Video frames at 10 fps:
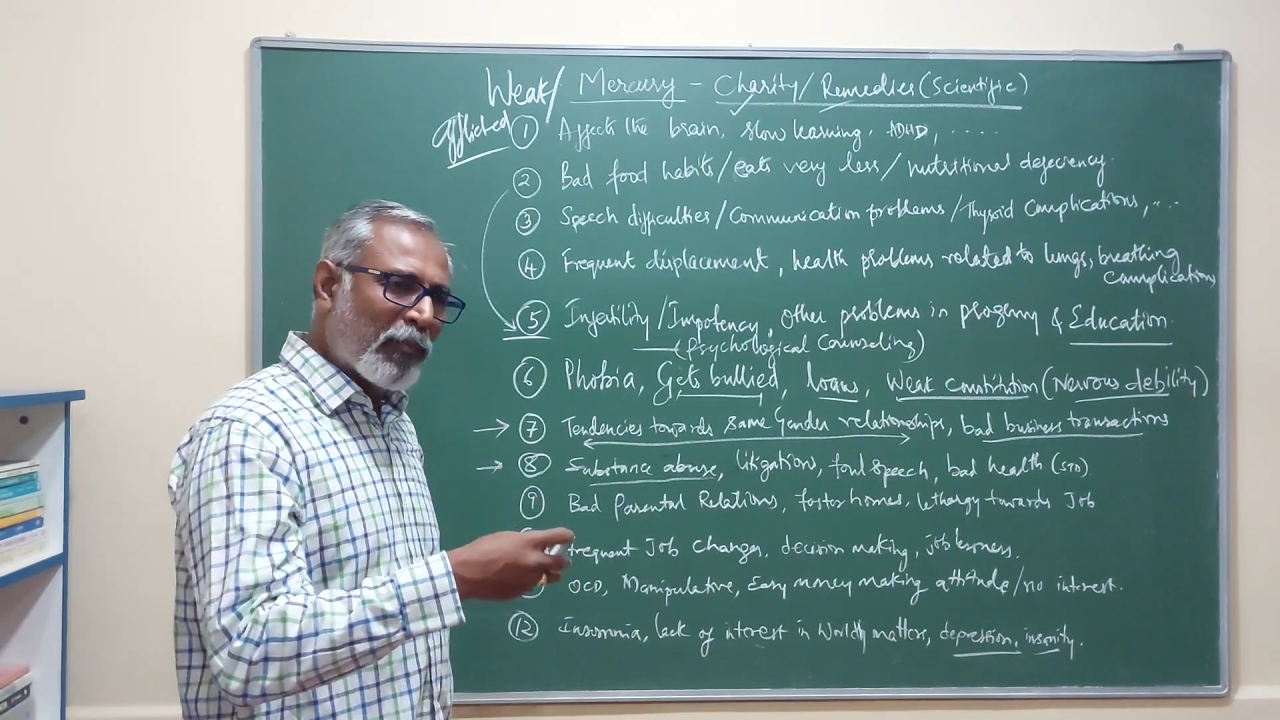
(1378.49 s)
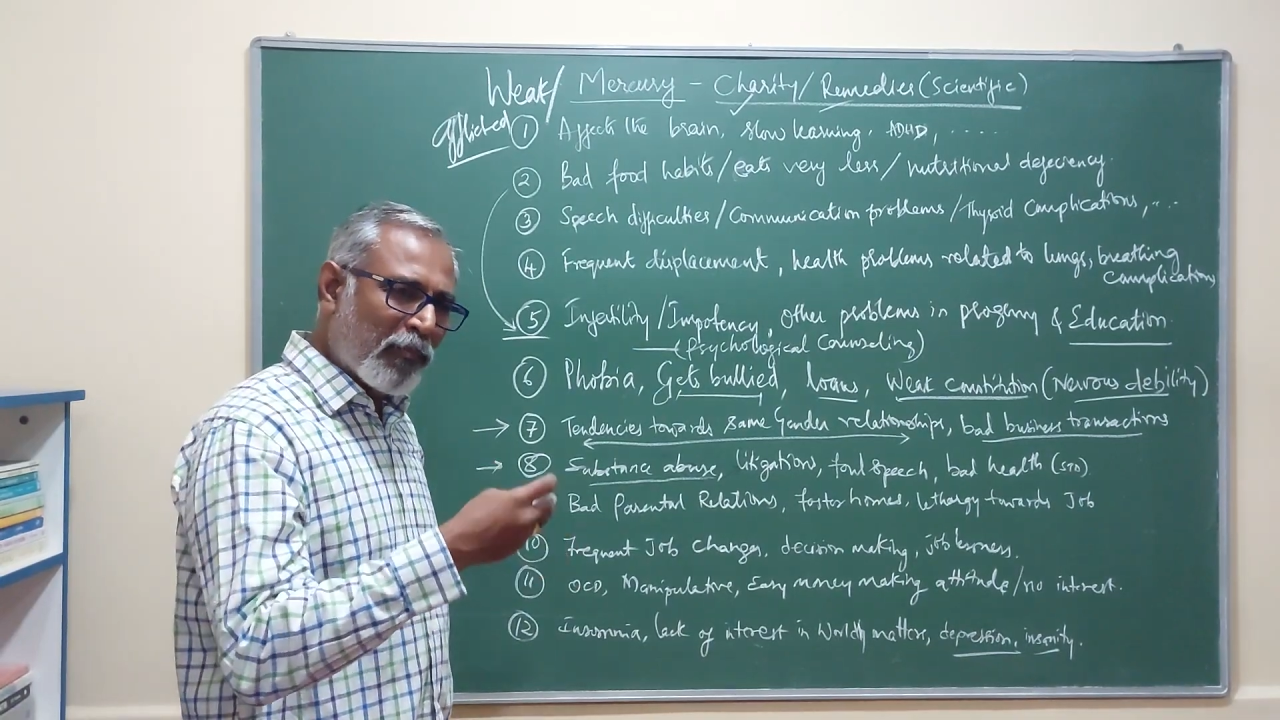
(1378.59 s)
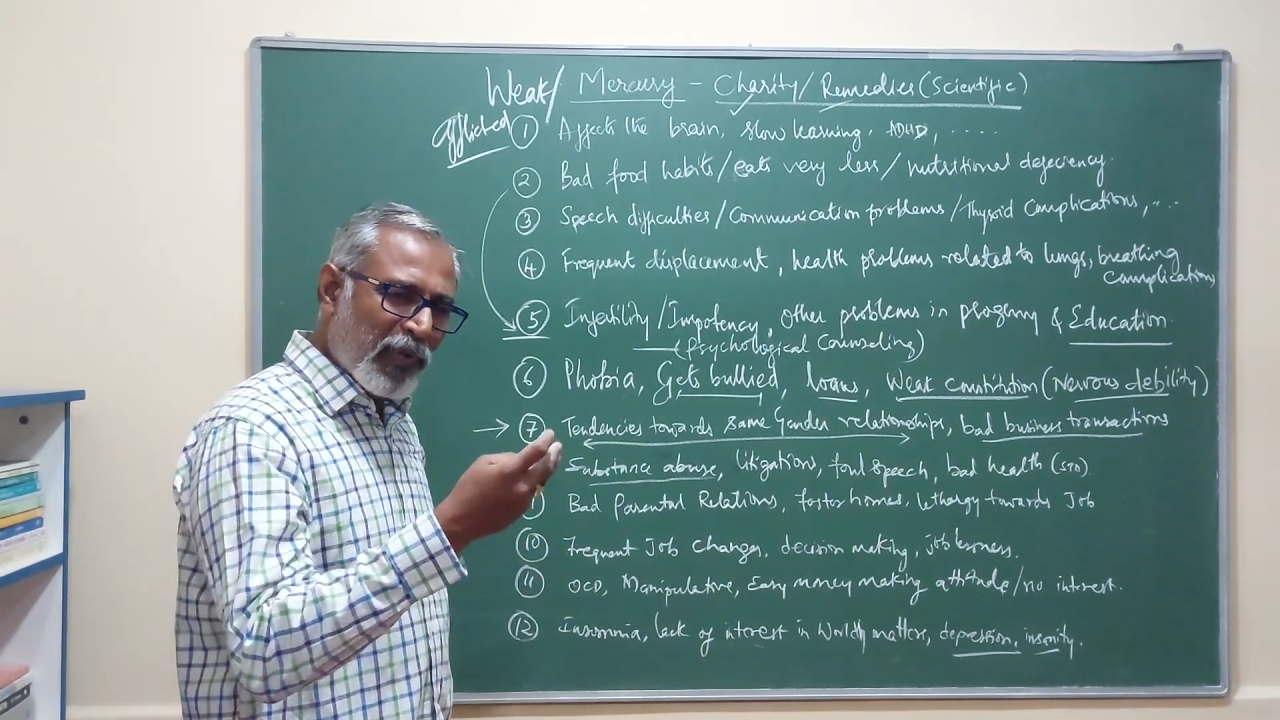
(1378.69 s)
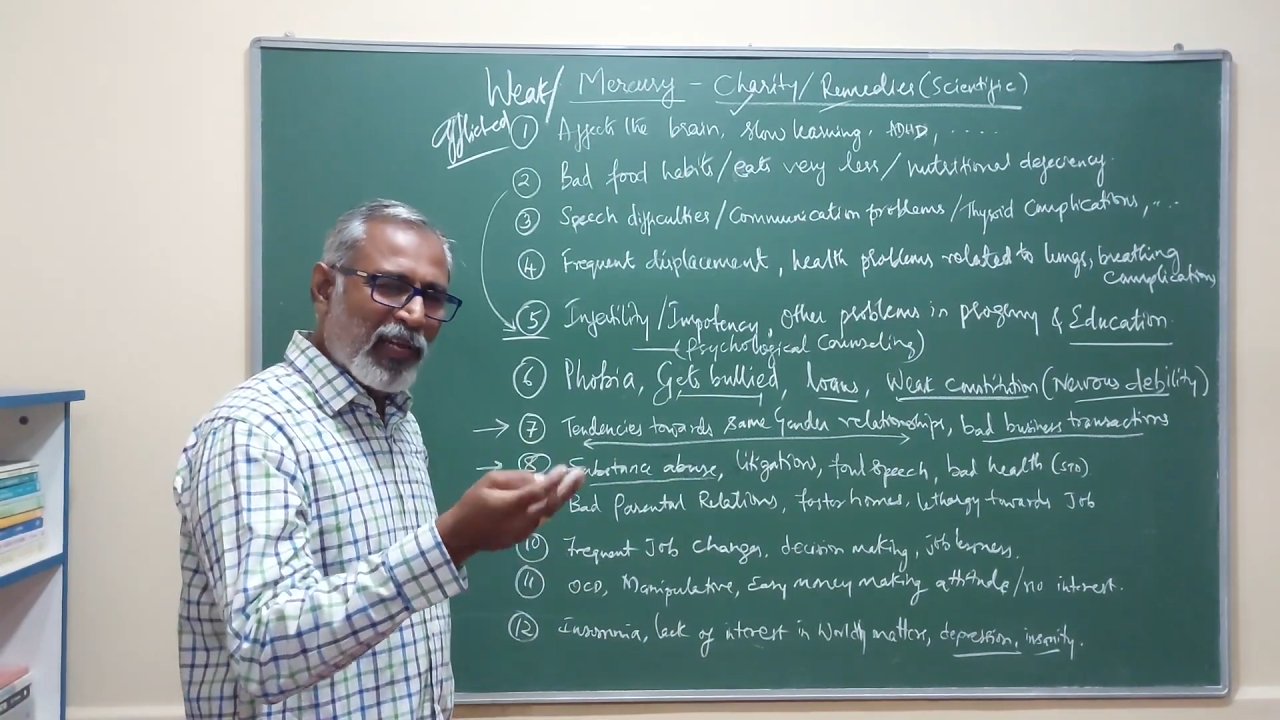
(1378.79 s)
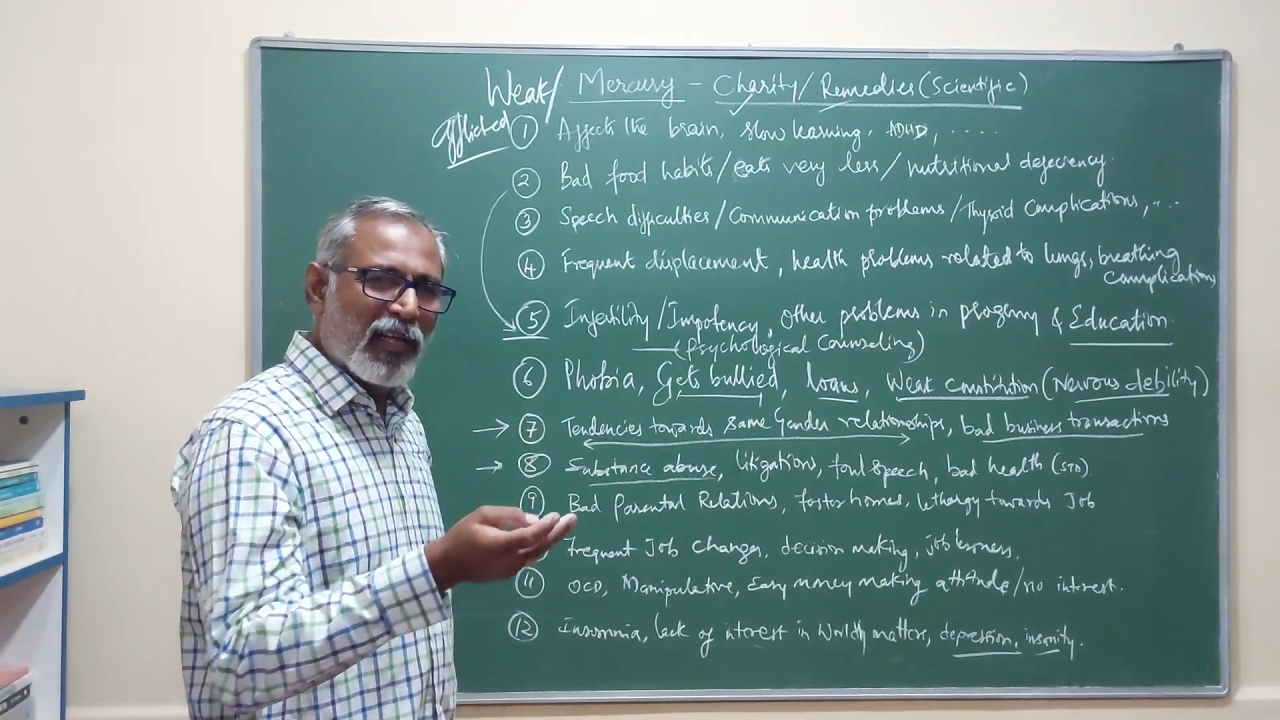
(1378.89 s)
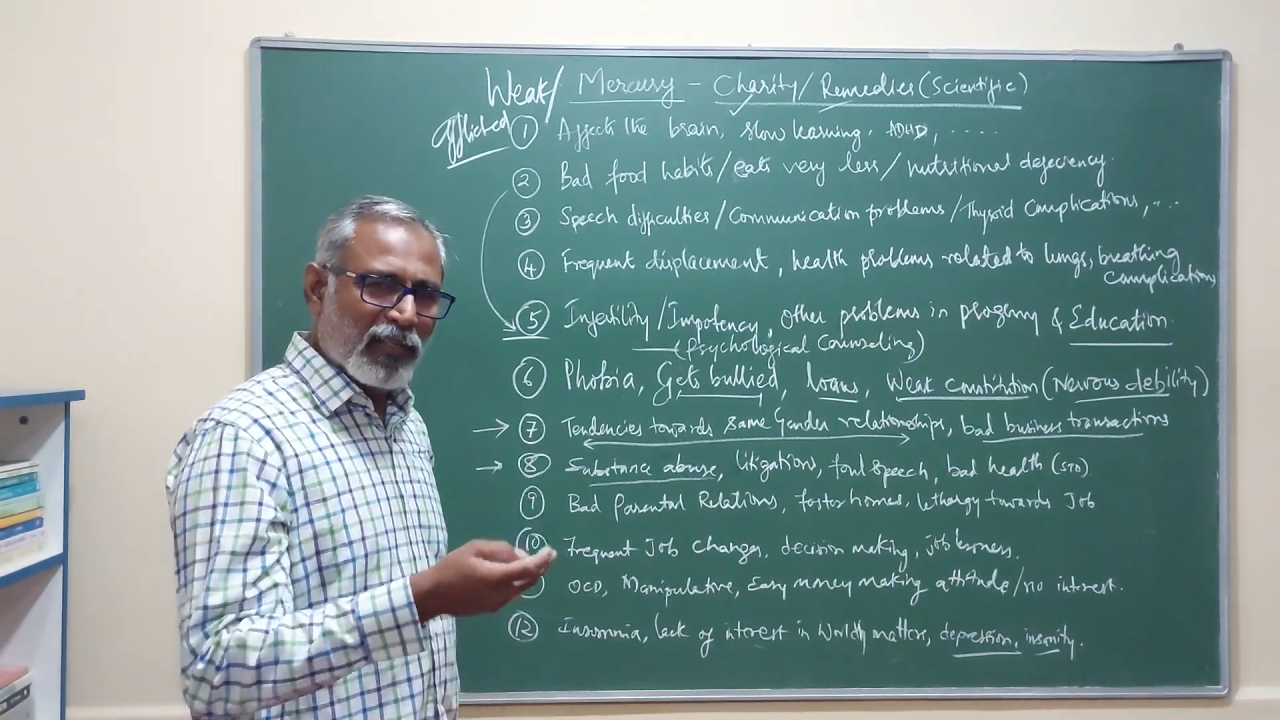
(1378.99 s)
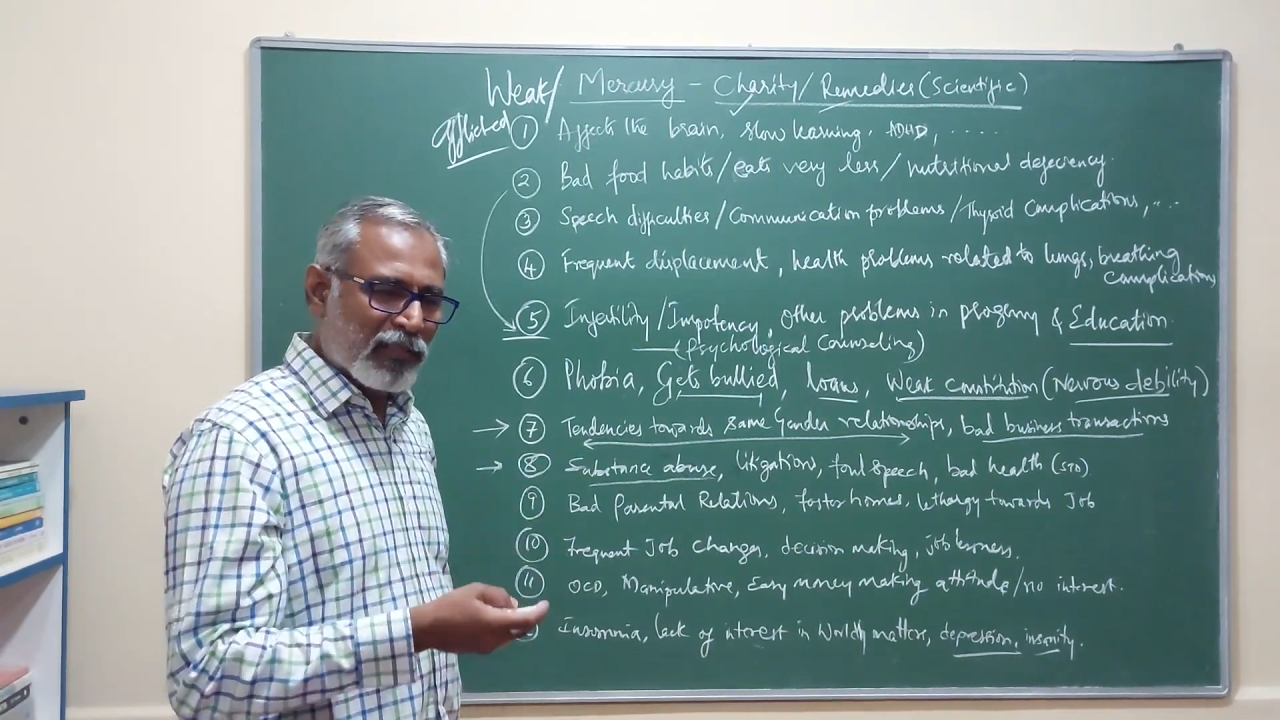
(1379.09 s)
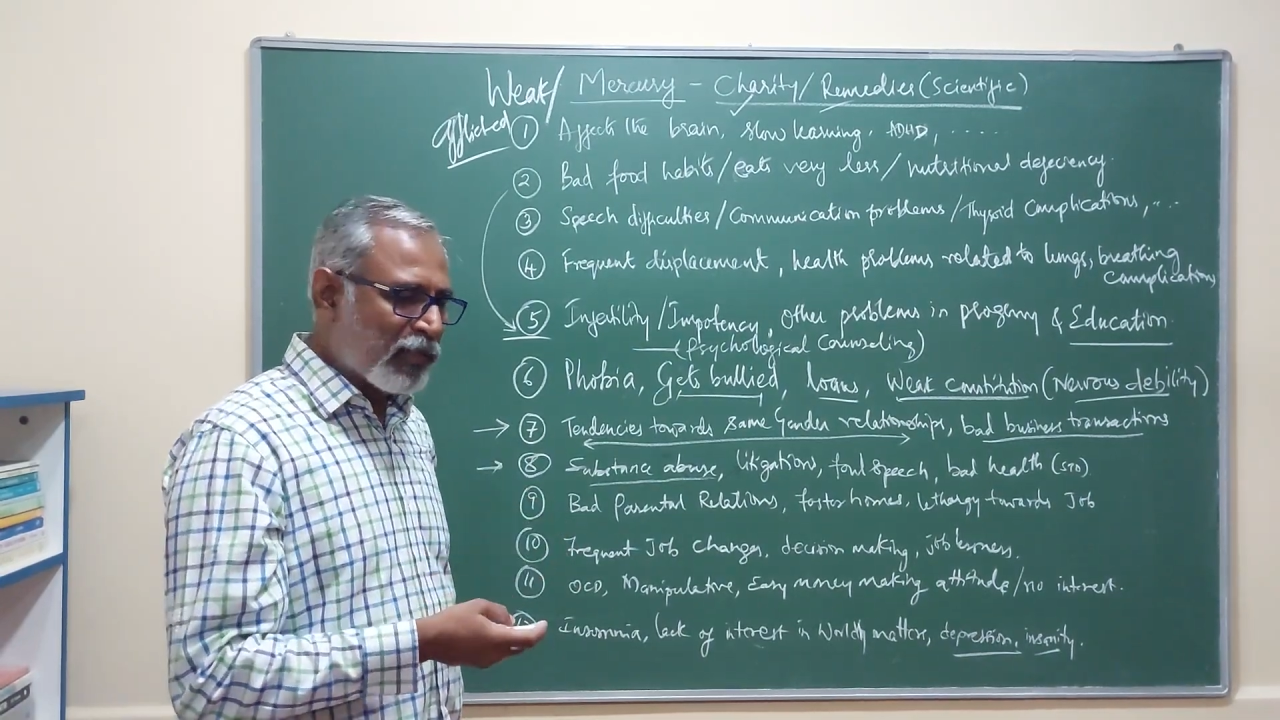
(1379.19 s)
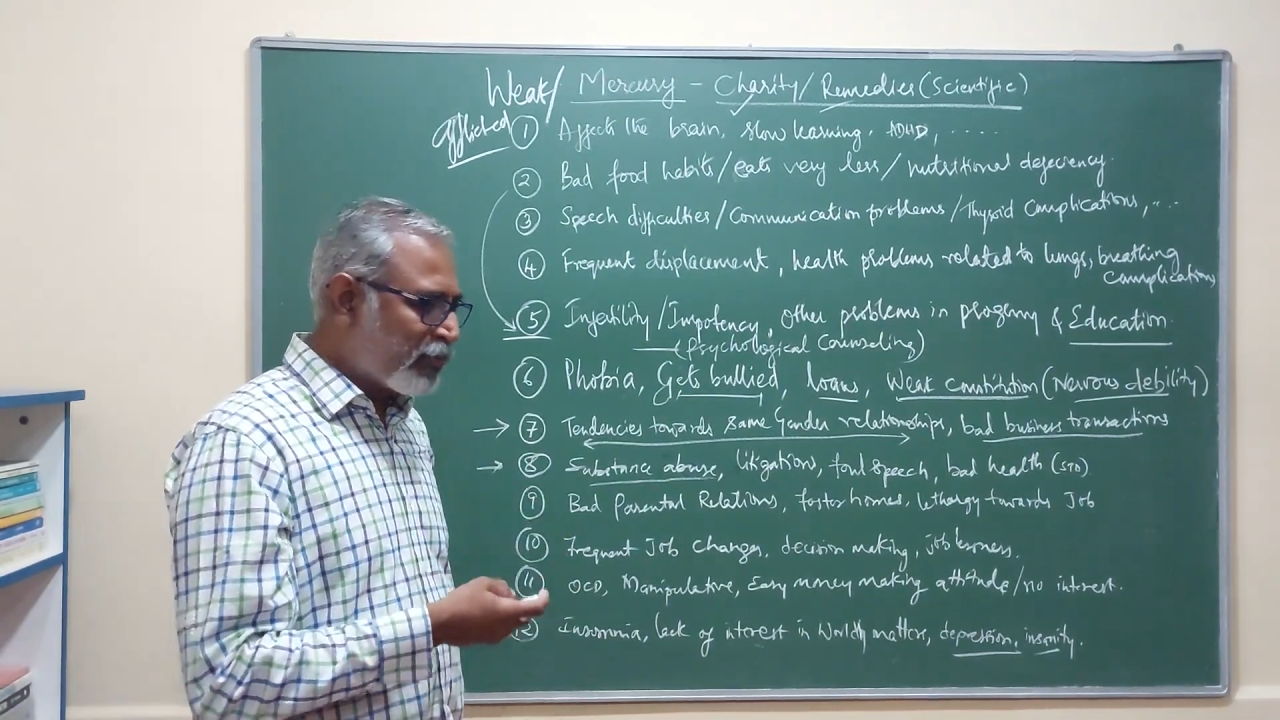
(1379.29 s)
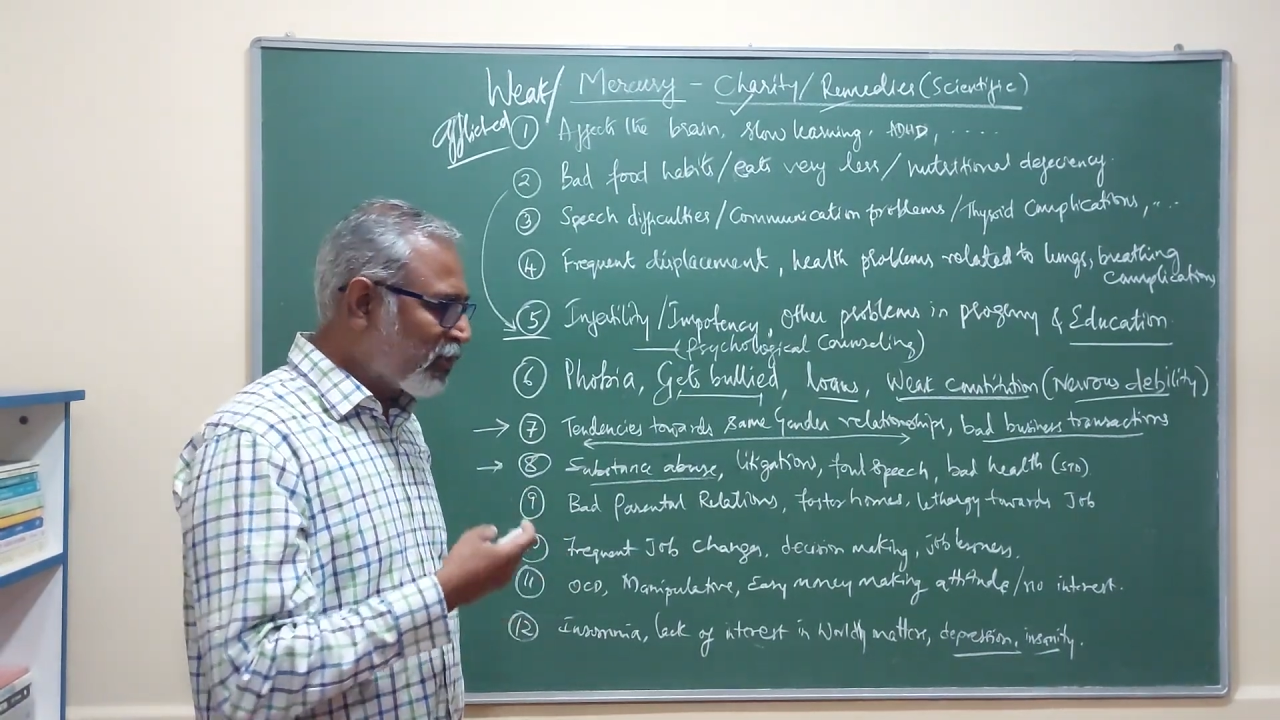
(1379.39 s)
Many other
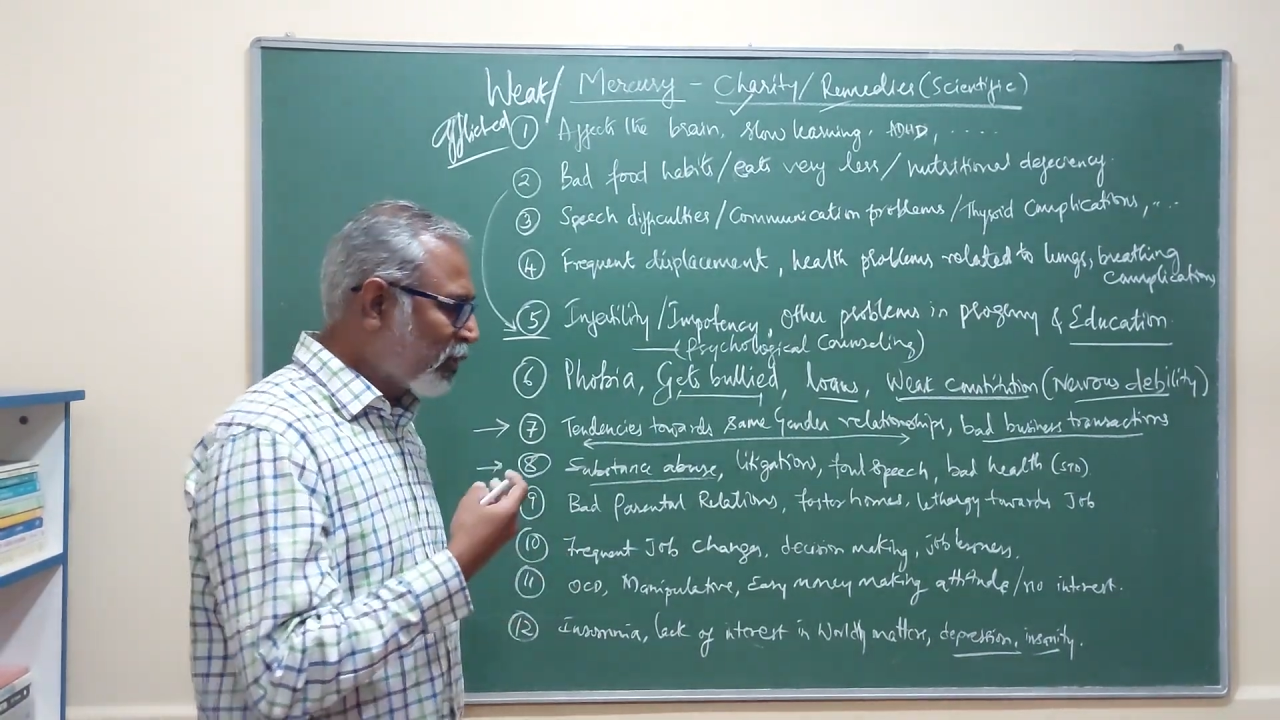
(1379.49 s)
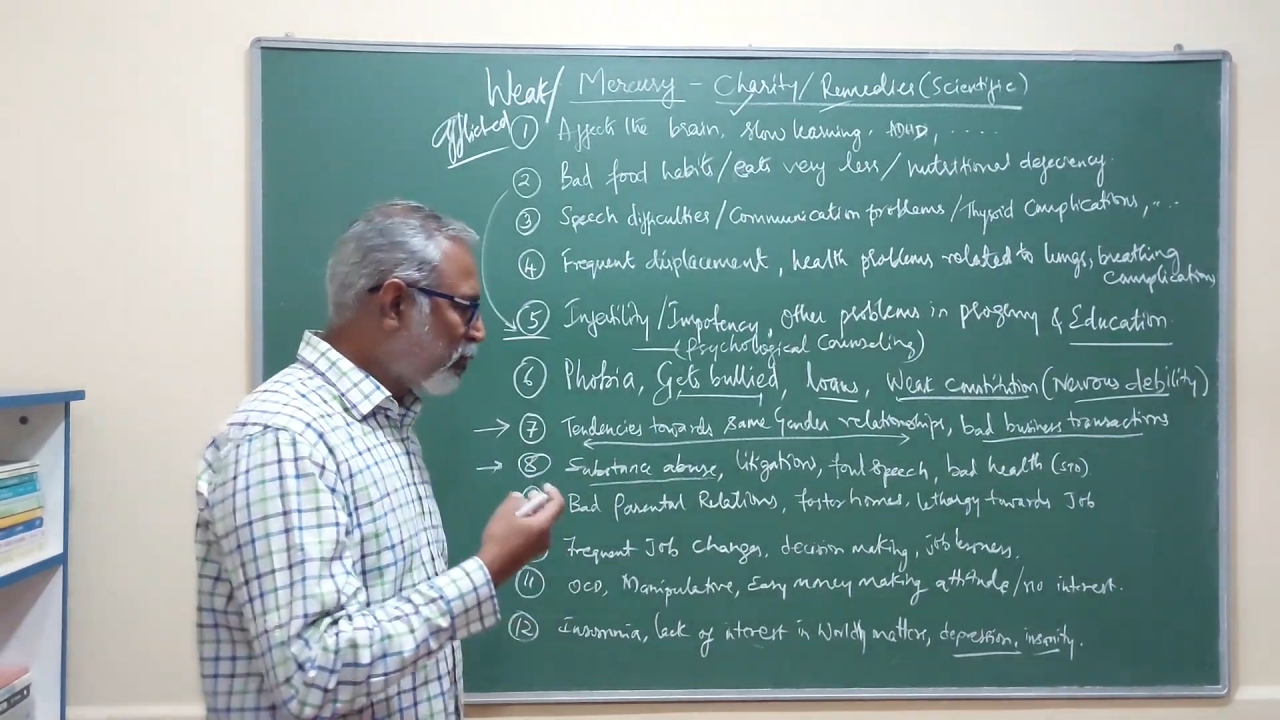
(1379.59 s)
substance